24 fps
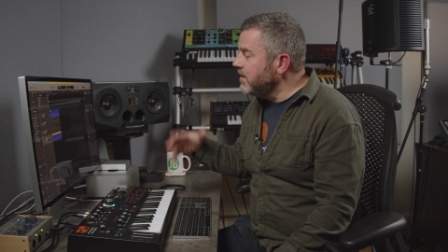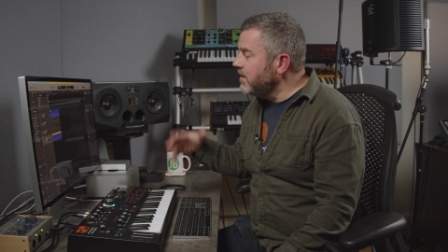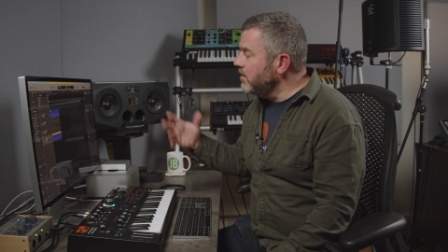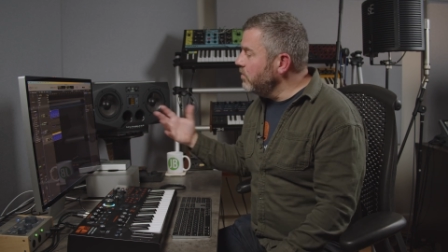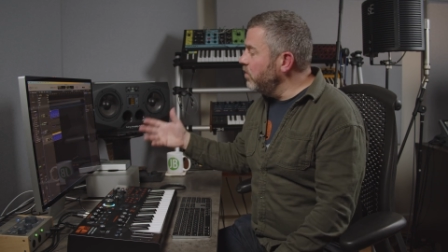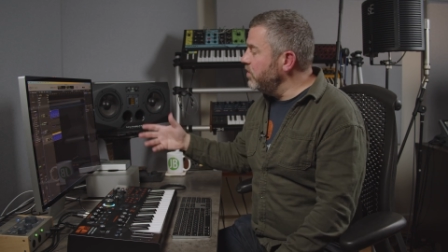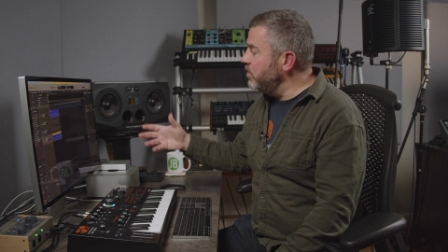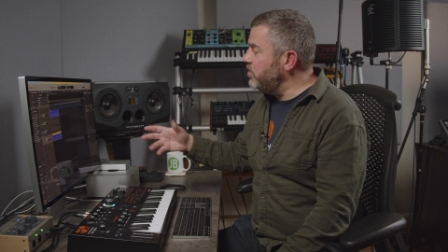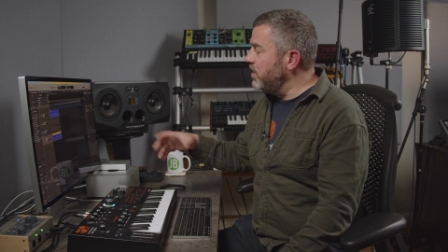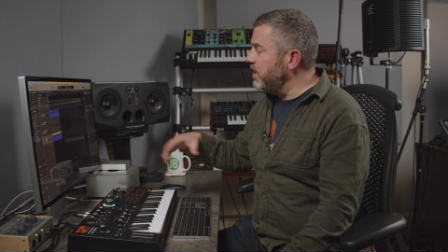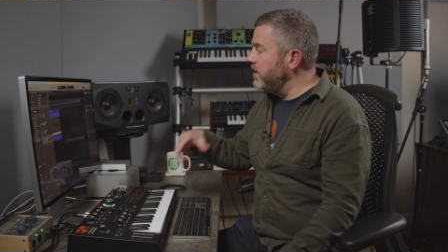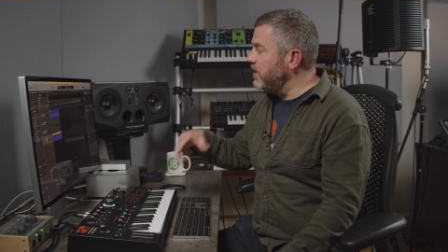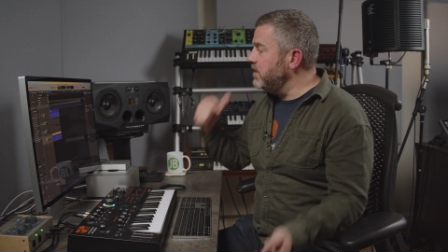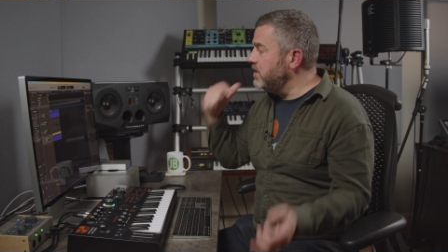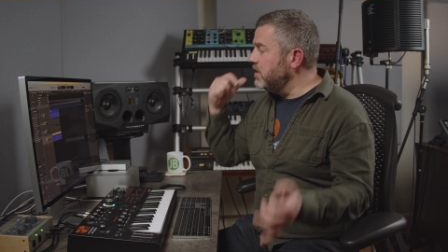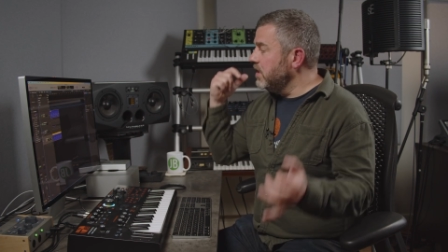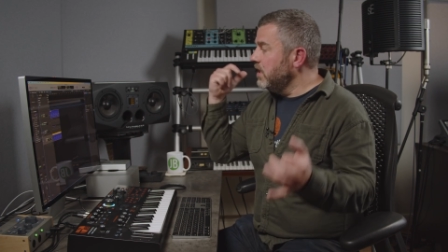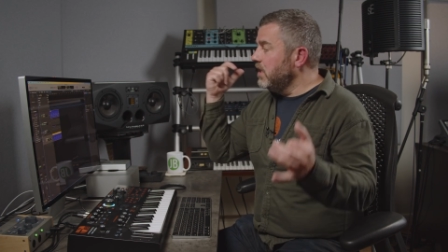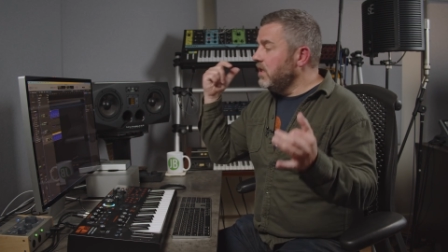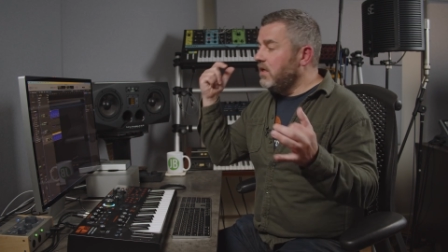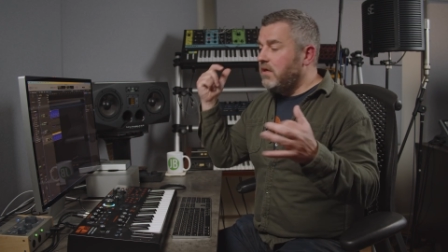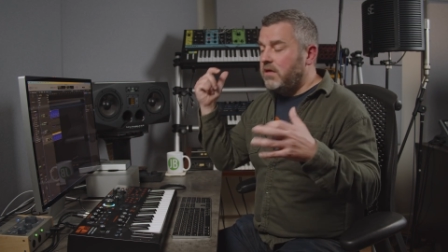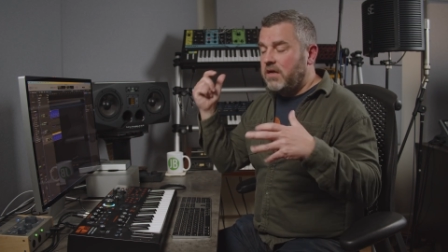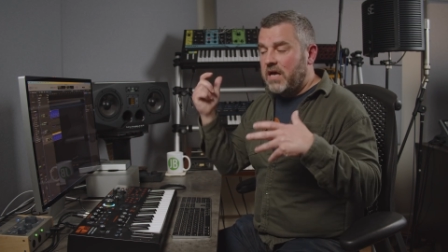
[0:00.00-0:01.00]
which is
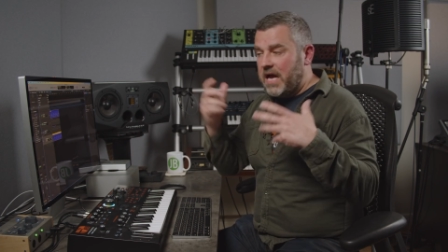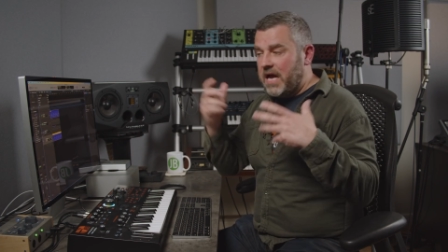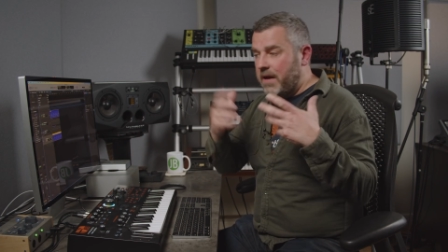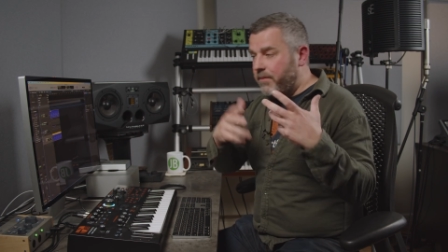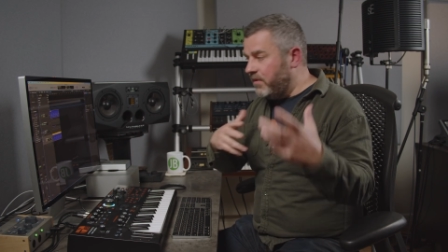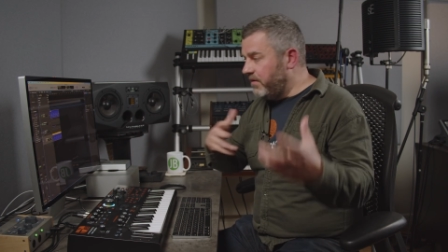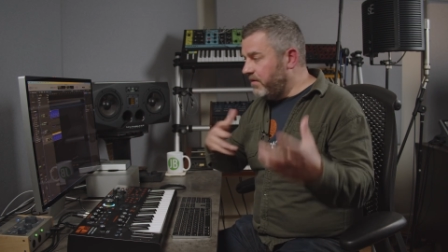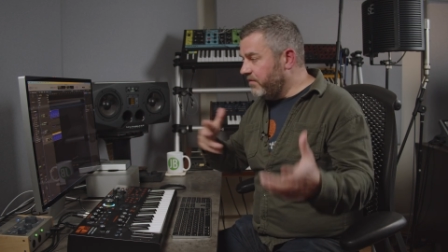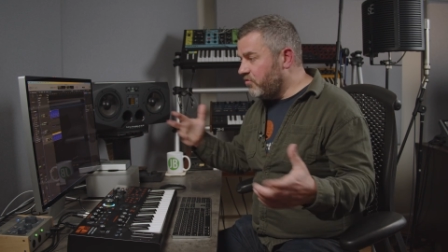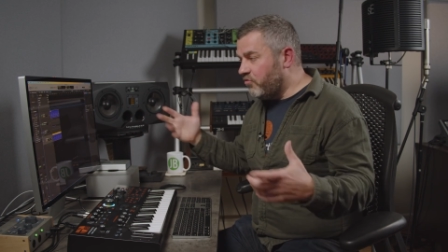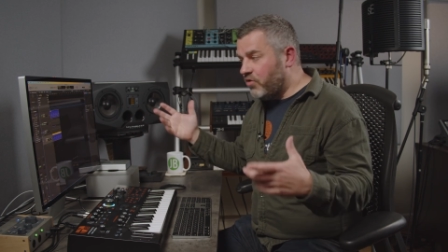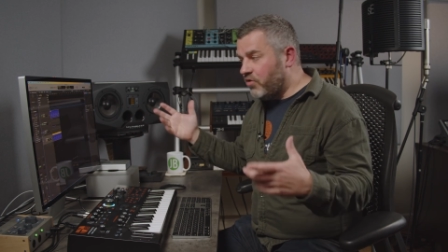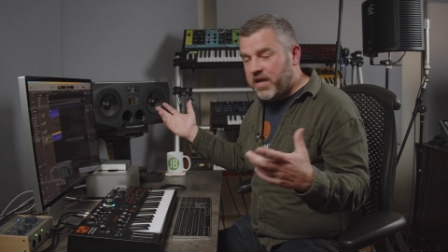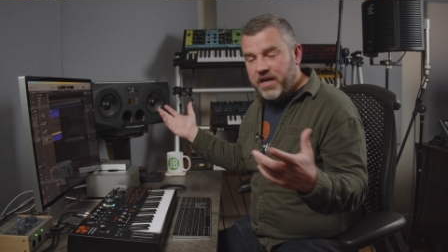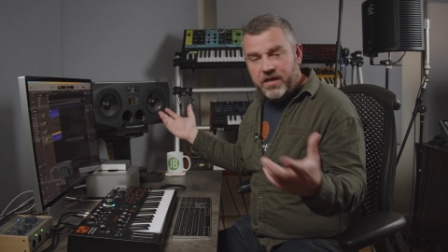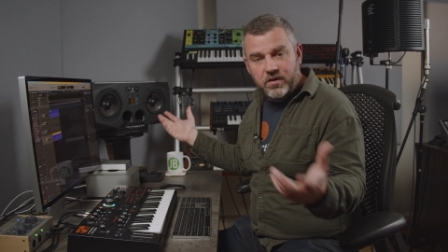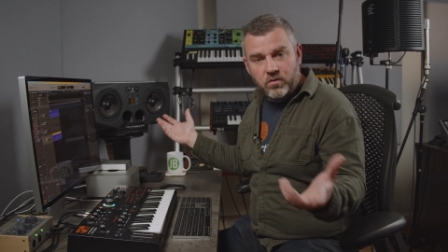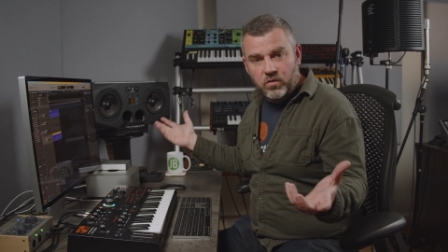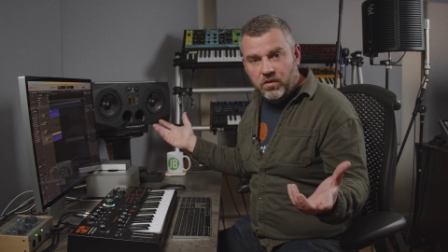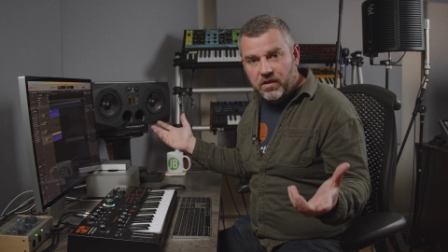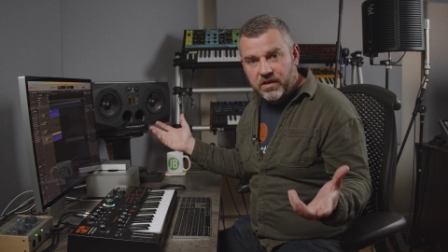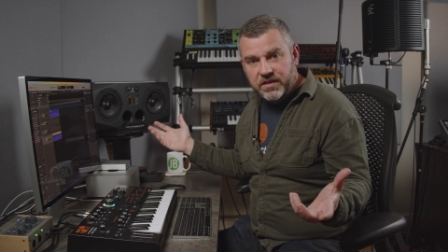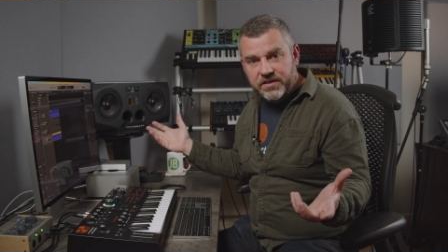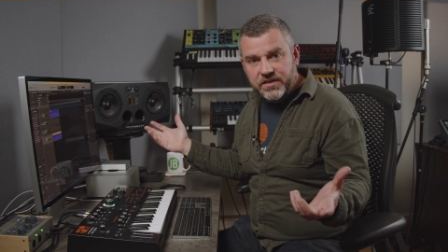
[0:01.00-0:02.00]
Apple have created
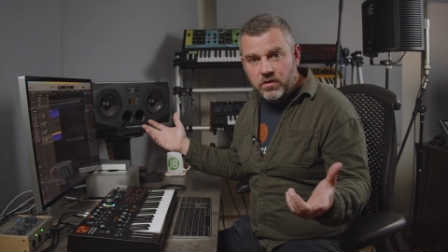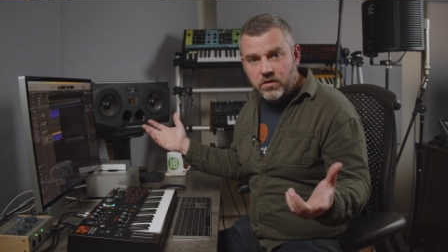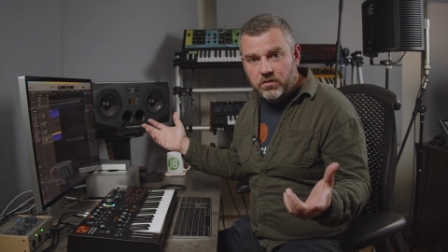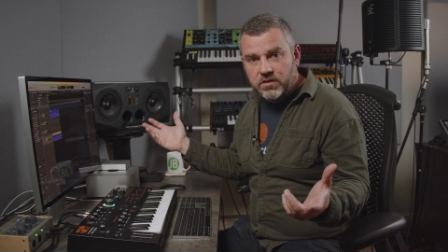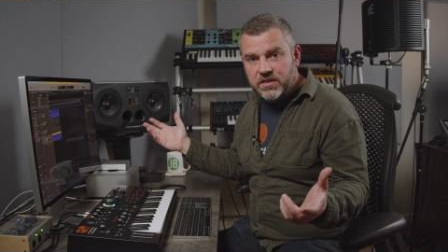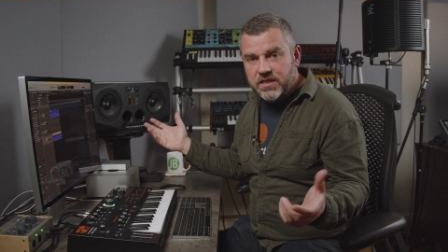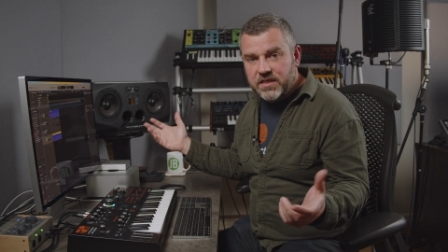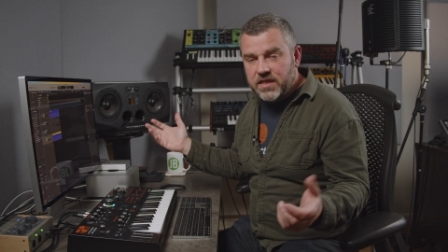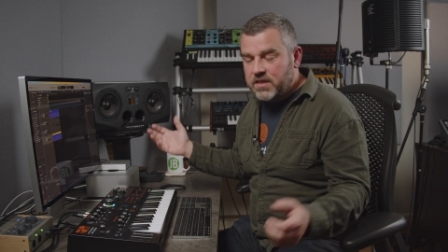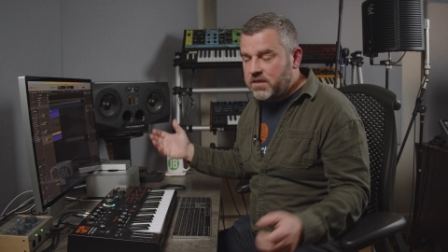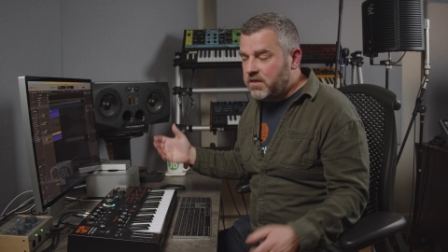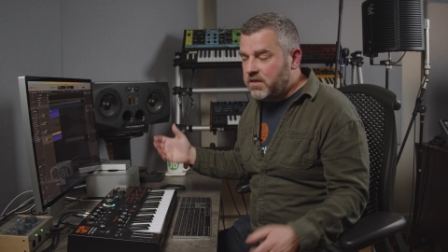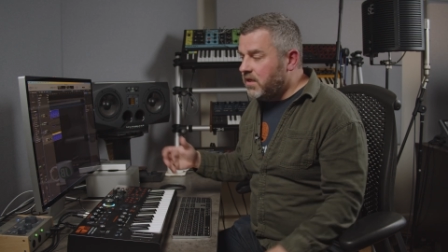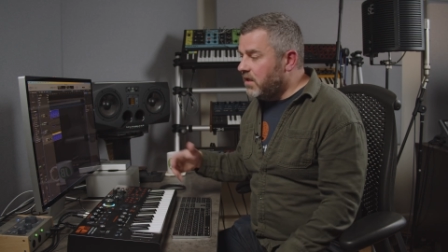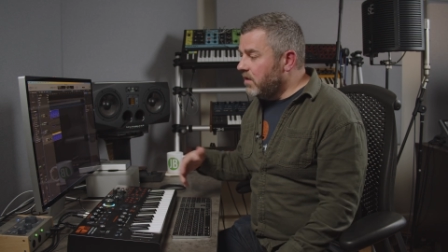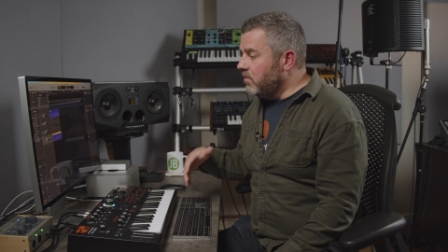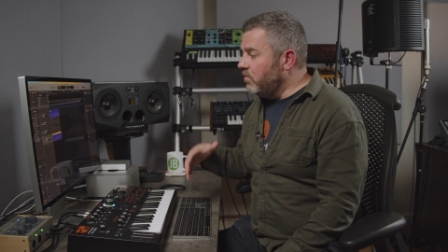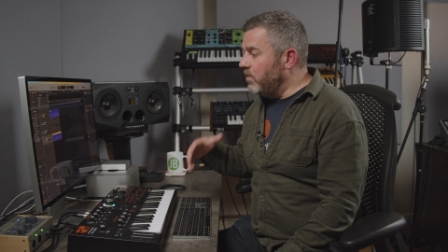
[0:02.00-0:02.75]
all of this content.